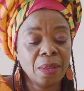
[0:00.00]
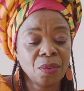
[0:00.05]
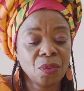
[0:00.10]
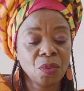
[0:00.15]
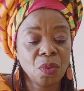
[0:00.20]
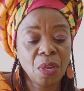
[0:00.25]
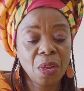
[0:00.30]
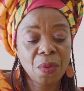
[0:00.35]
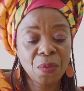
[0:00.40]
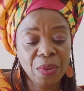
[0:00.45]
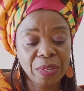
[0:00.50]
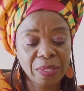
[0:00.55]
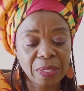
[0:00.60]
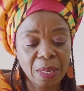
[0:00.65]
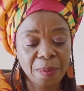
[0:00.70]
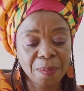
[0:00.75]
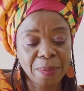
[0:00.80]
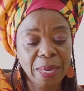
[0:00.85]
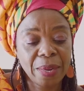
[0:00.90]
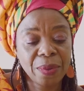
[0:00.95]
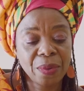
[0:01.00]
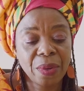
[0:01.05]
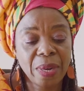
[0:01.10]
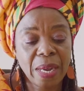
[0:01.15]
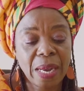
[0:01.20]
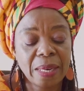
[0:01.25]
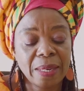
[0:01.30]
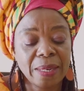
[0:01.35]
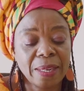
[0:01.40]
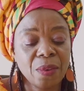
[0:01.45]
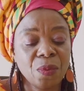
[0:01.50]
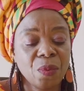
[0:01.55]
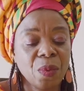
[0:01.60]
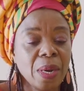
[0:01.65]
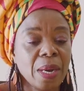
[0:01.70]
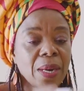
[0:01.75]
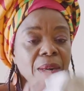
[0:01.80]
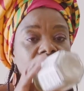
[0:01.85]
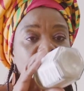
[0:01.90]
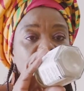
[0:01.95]
So if it's a man, you add that
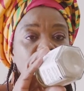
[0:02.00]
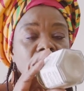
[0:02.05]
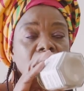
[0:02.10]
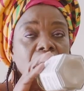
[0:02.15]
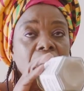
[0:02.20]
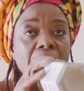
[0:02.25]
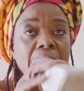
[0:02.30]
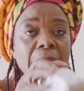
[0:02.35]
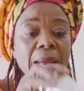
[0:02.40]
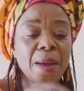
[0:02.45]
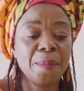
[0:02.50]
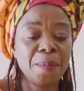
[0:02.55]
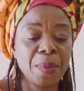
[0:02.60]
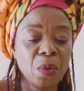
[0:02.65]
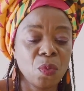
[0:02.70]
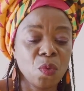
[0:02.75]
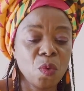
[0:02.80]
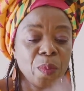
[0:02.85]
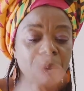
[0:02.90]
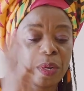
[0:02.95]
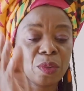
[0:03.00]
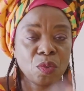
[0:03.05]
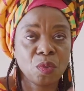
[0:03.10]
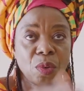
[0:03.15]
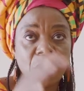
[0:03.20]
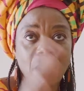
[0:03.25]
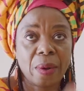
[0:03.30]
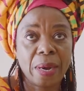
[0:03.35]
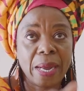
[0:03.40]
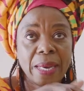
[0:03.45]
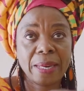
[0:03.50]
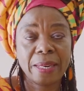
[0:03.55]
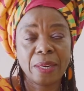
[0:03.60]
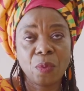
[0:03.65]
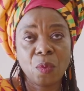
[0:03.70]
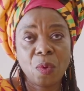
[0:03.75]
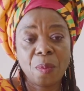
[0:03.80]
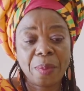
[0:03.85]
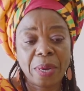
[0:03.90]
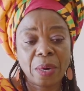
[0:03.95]
one. I am a woman, so I'll add
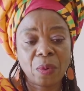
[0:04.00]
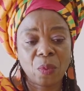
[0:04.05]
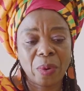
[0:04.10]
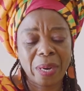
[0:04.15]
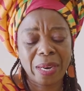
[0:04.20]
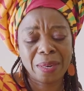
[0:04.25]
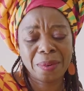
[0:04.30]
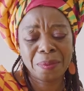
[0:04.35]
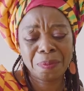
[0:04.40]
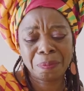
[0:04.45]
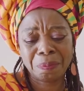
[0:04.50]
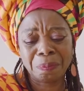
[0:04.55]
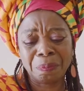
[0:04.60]
the woman one.